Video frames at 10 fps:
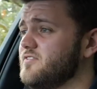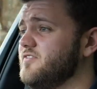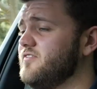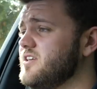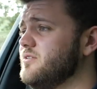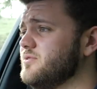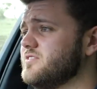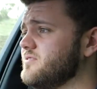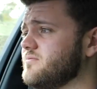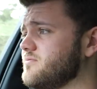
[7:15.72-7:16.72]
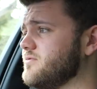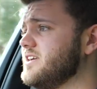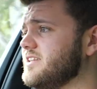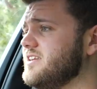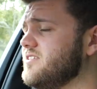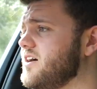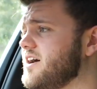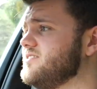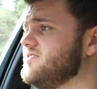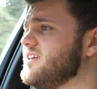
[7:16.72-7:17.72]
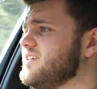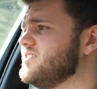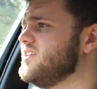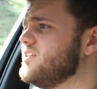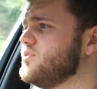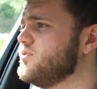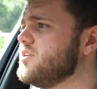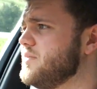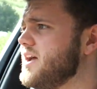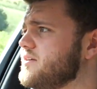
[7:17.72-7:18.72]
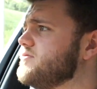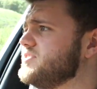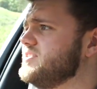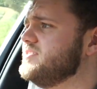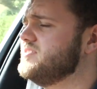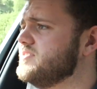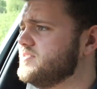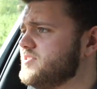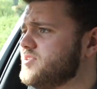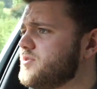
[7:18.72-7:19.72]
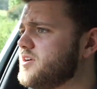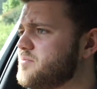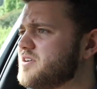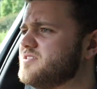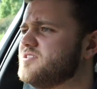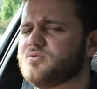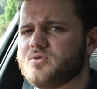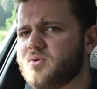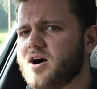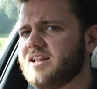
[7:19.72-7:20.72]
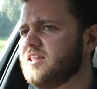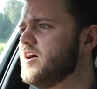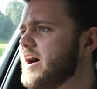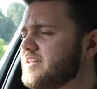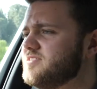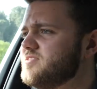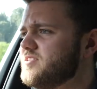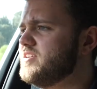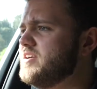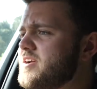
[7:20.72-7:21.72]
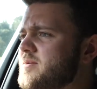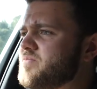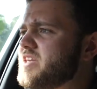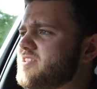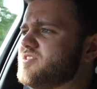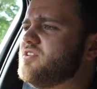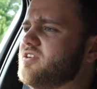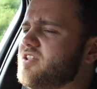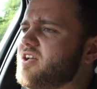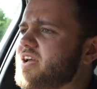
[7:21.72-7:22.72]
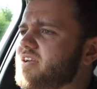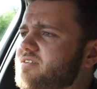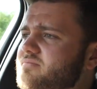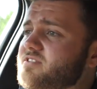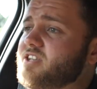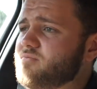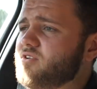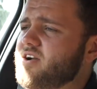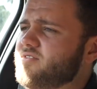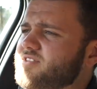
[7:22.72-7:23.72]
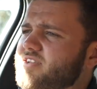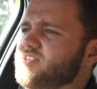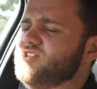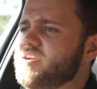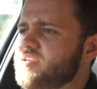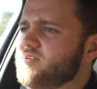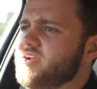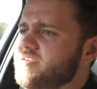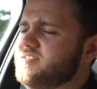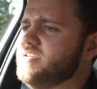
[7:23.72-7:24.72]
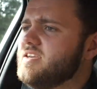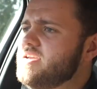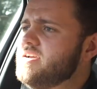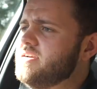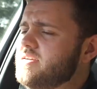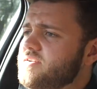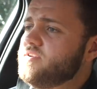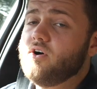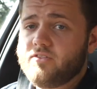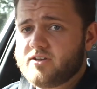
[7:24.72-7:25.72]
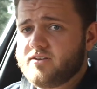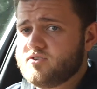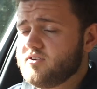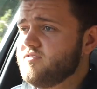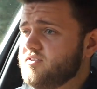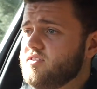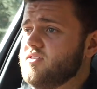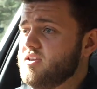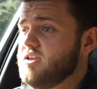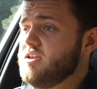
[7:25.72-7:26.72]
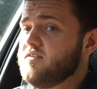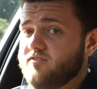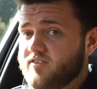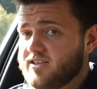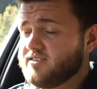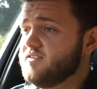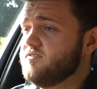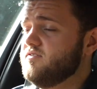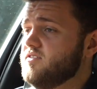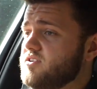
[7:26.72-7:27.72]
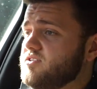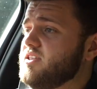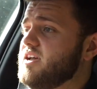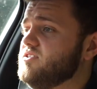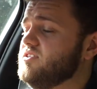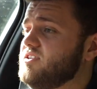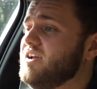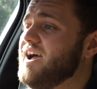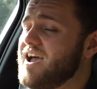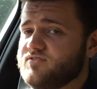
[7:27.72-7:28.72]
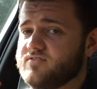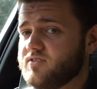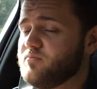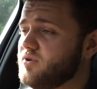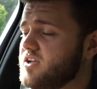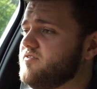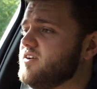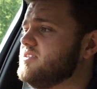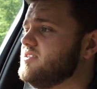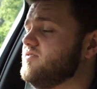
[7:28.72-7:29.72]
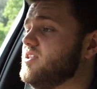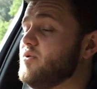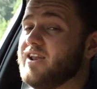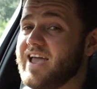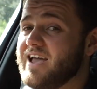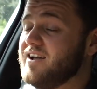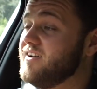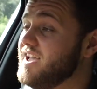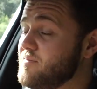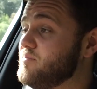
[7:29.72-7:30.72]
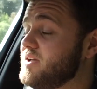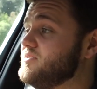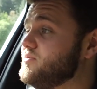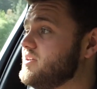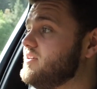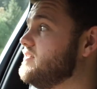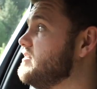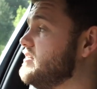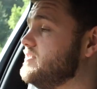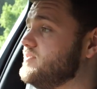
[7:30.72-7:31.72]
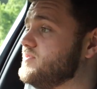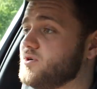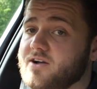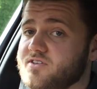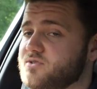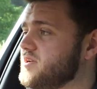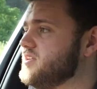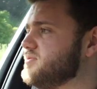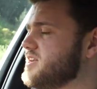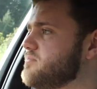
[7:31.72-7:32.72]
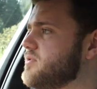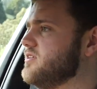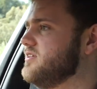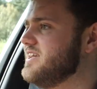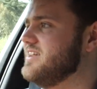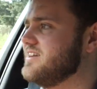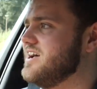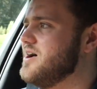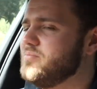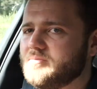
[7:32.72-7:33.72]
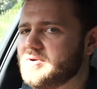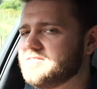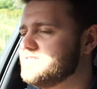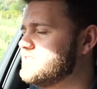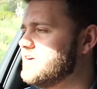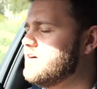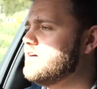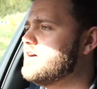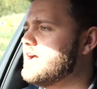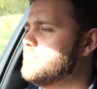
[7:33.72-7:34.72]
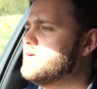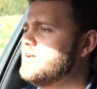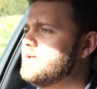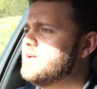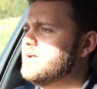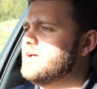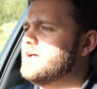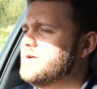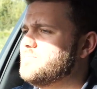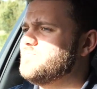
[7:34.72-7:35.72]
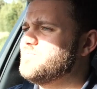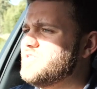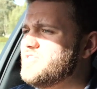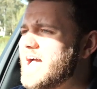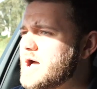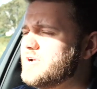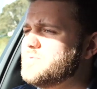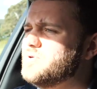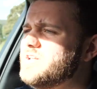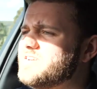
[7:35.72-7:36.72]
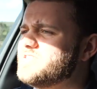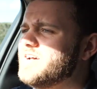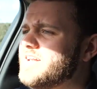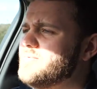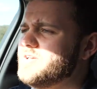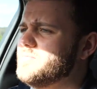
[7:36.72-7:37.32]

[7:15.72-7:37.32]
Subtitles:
feels really nice. There's a good amount of resistance to it, but it's still quite light, so it's not like some rivals like the Jaguar XE. Not that I've driven the facelifted version of that just yet. I have driven the pre-facelift though, and I am penciled in to drive the 2020 model in a couple of months' time. But that, when you put it in dynamic